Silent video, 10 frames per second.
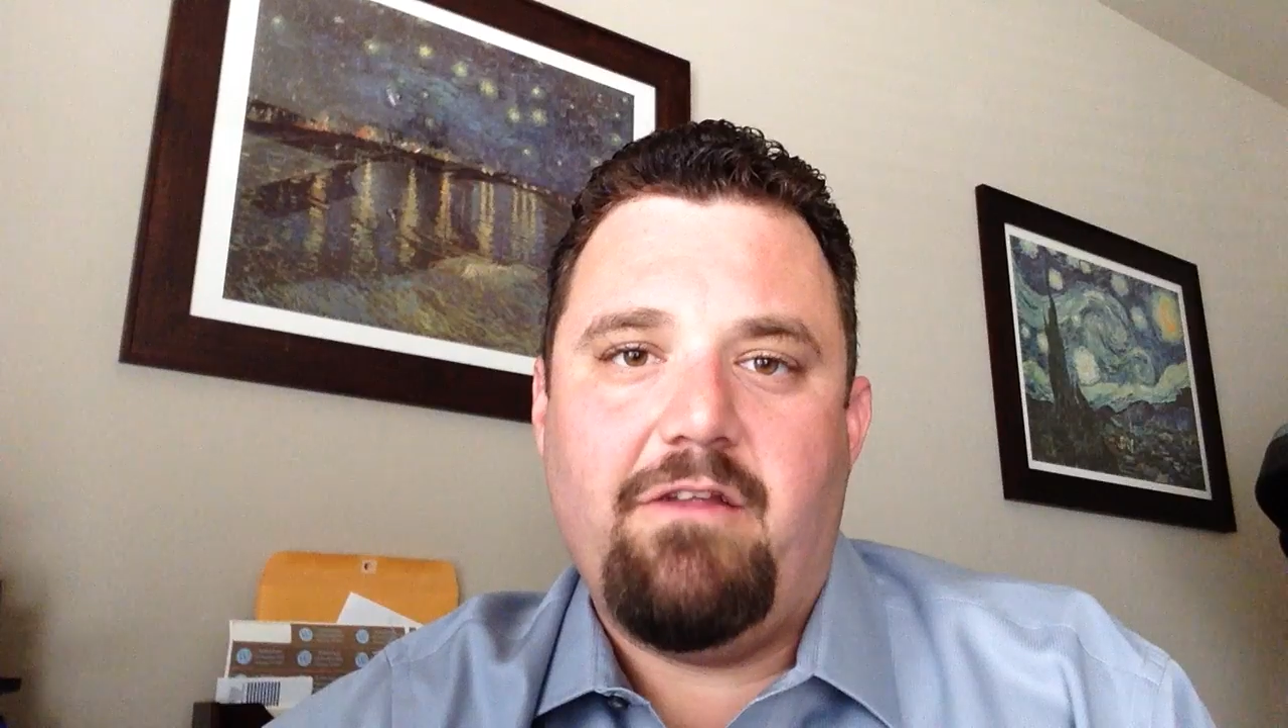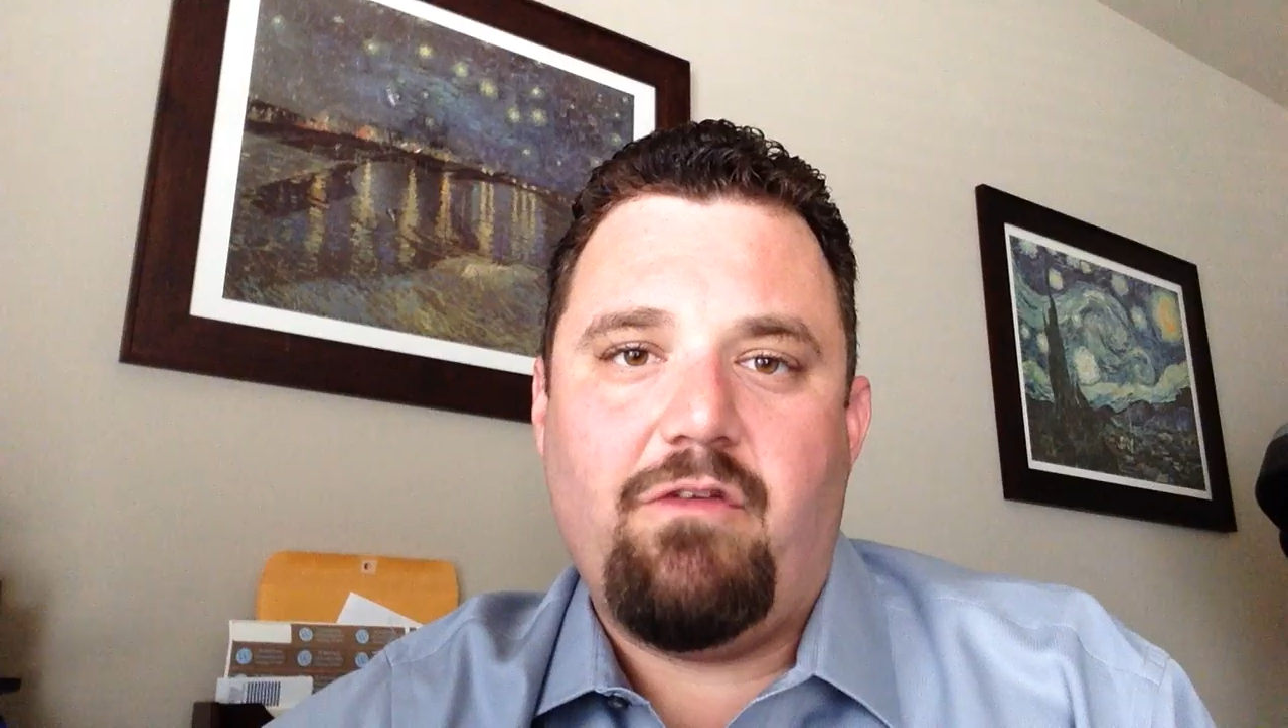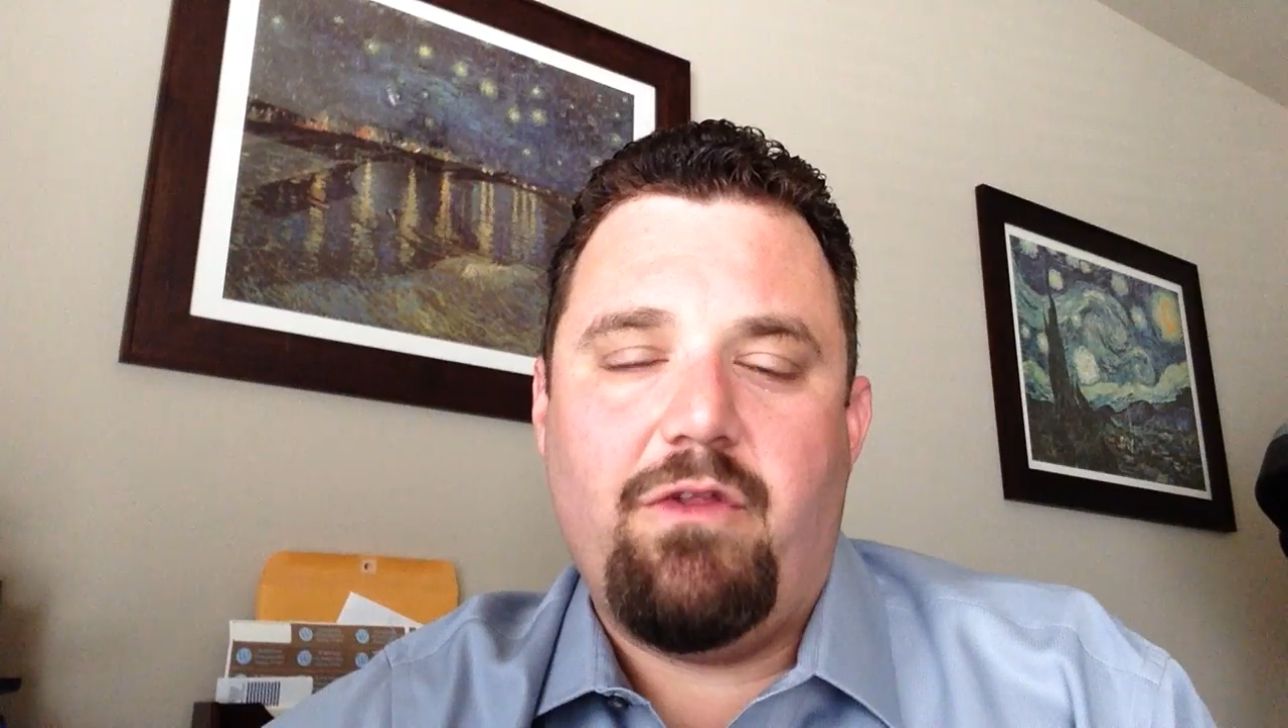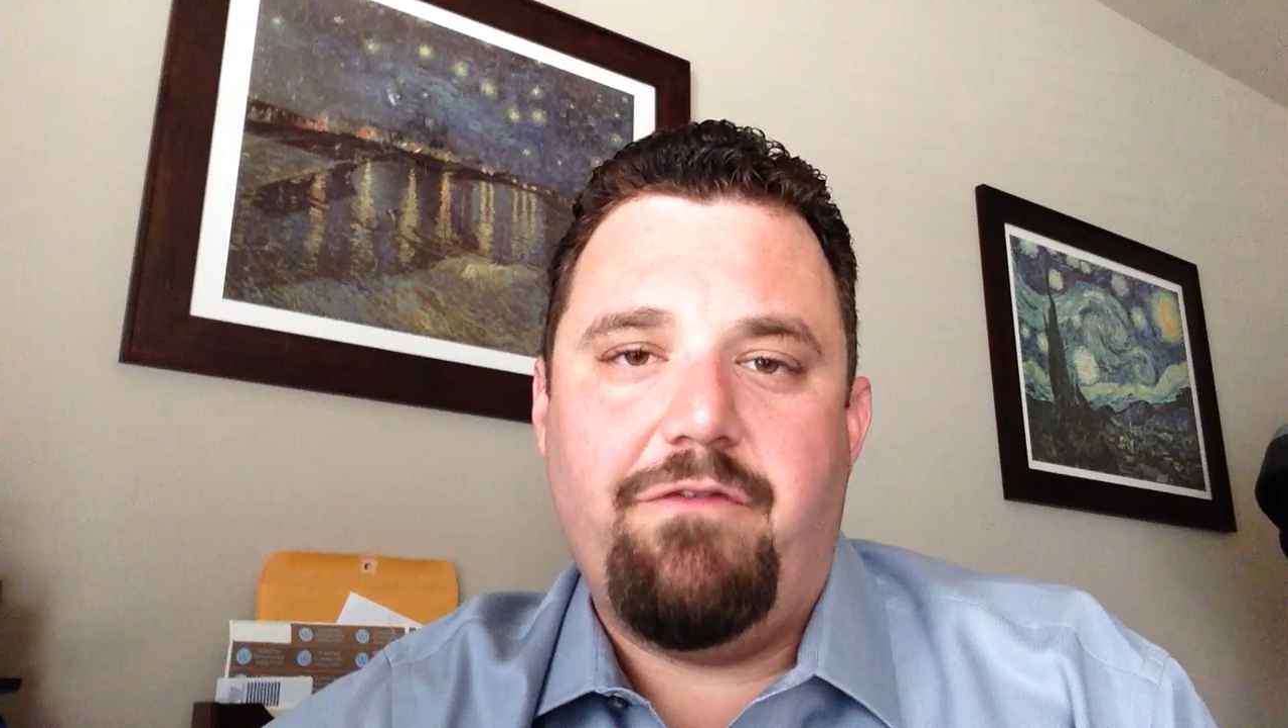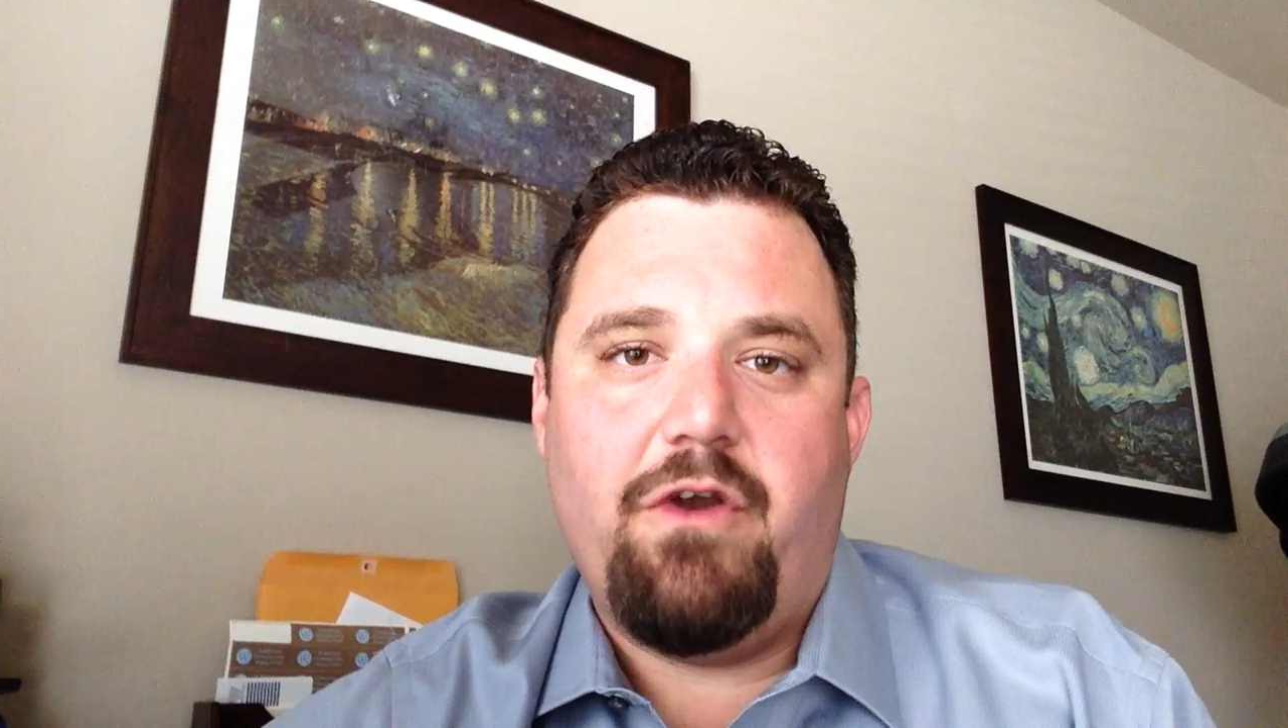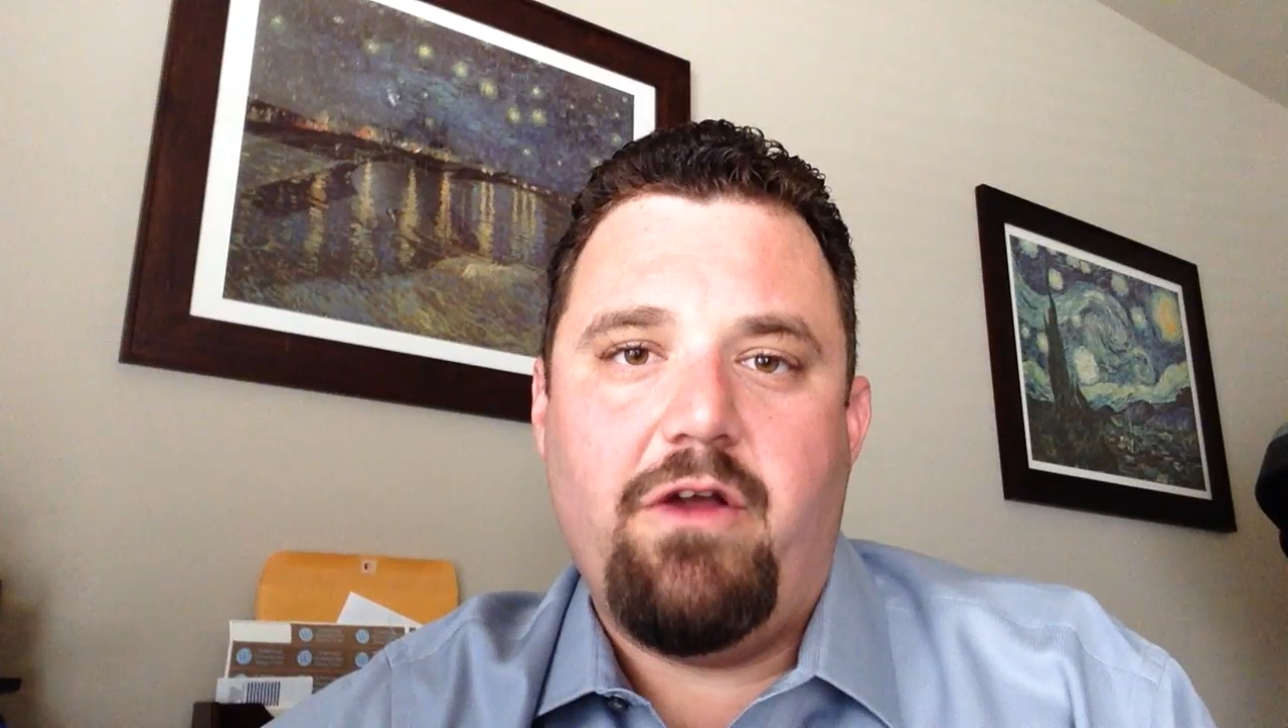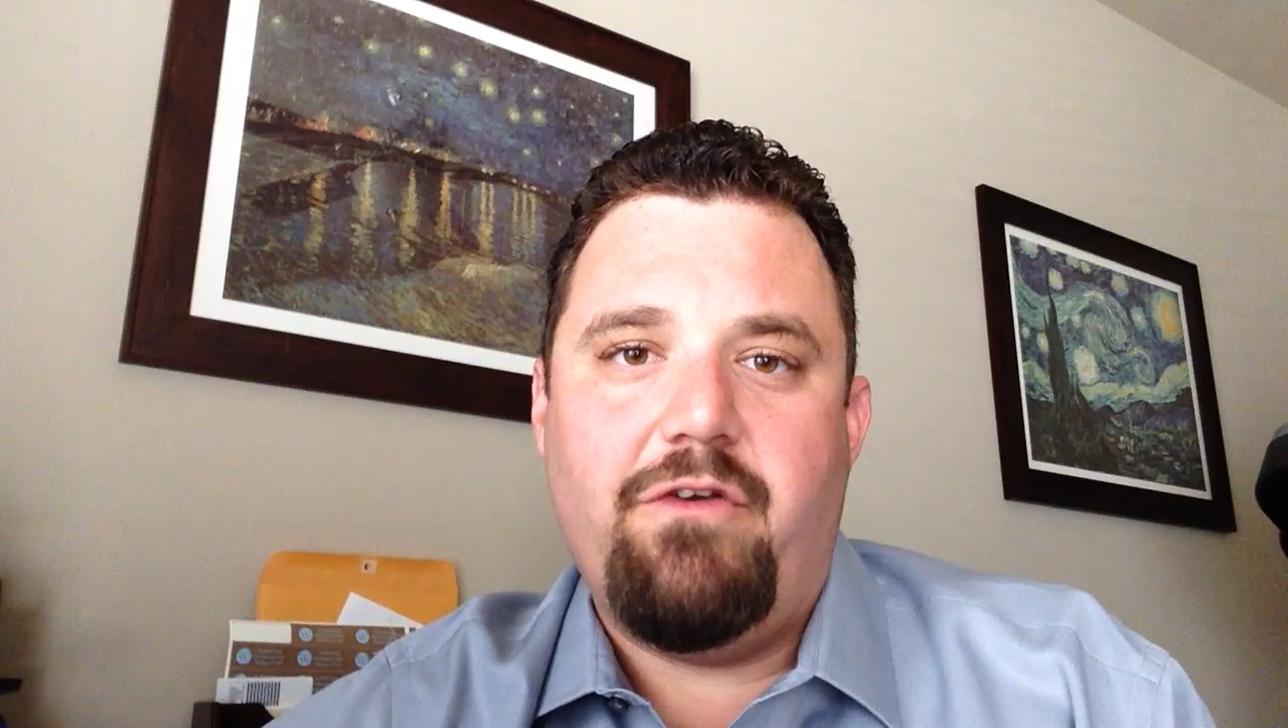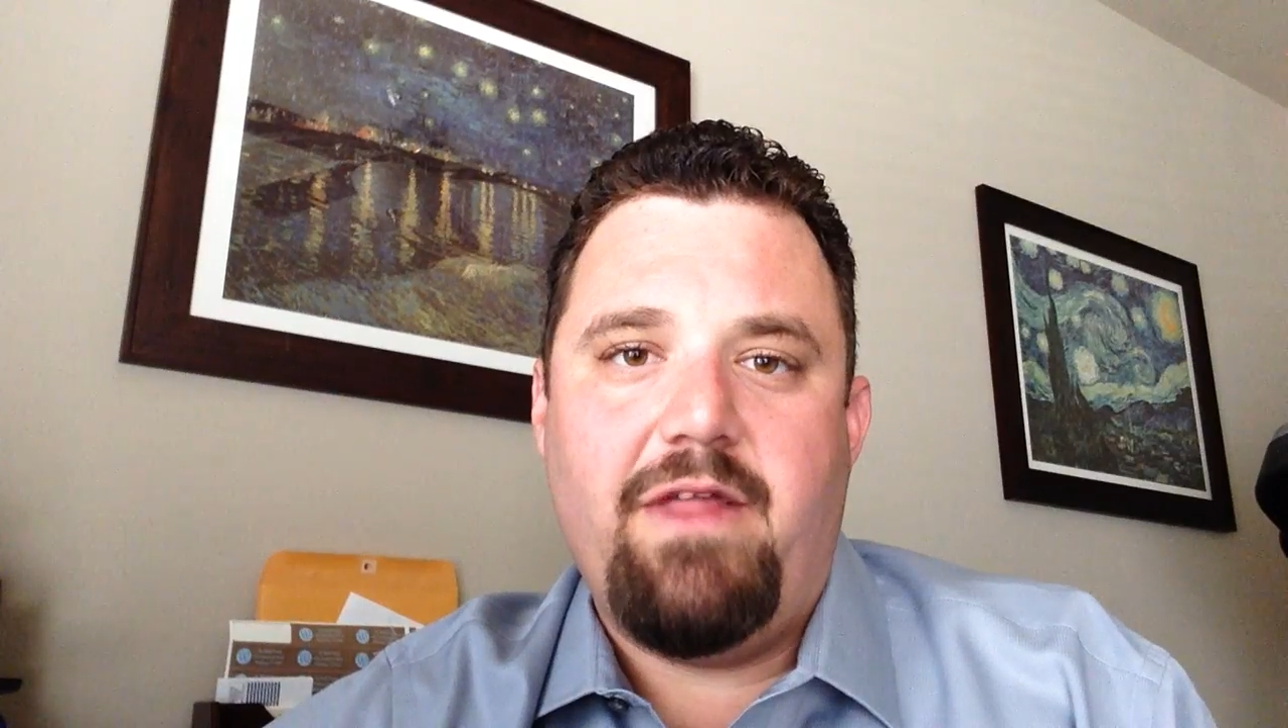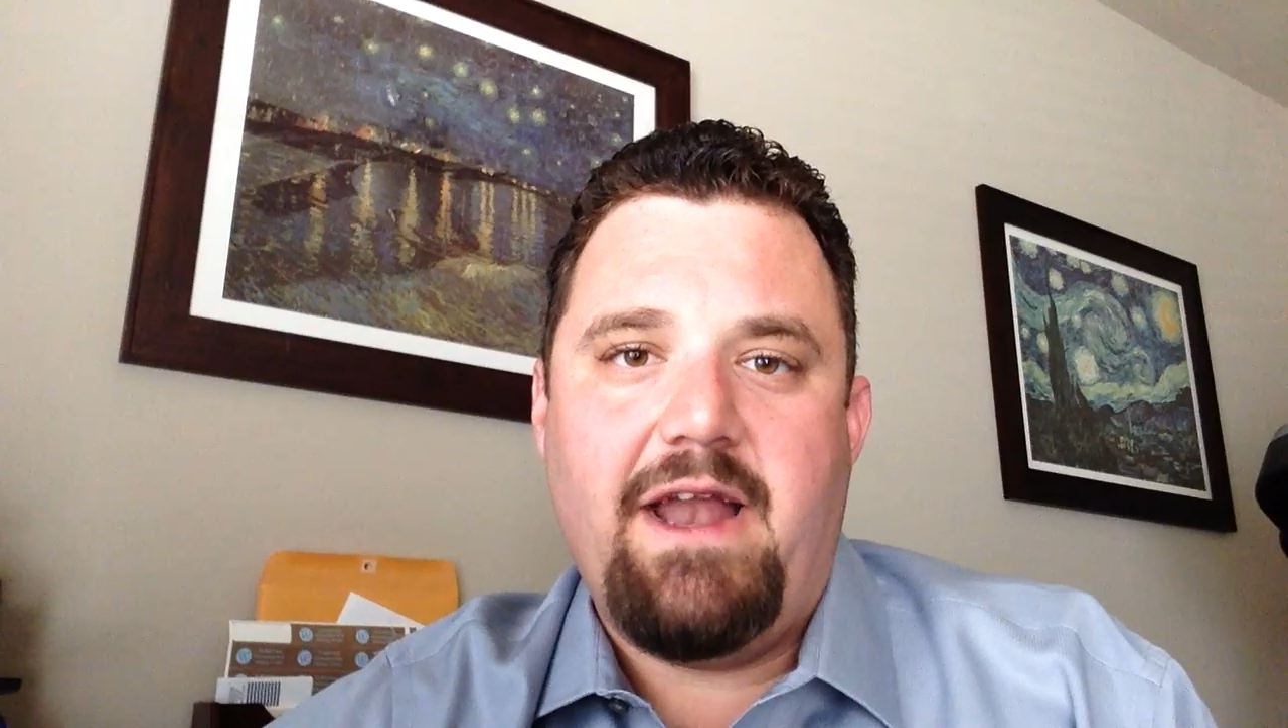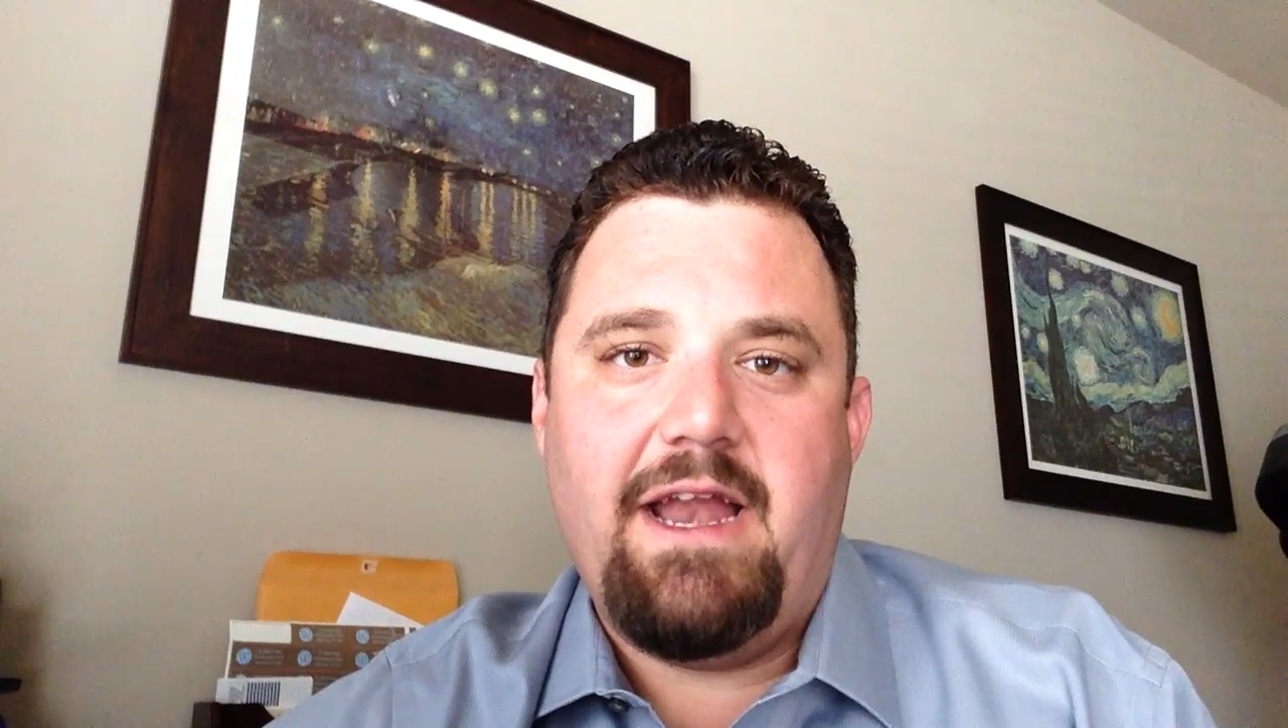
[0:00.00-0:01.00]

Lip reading: it so that if you're under that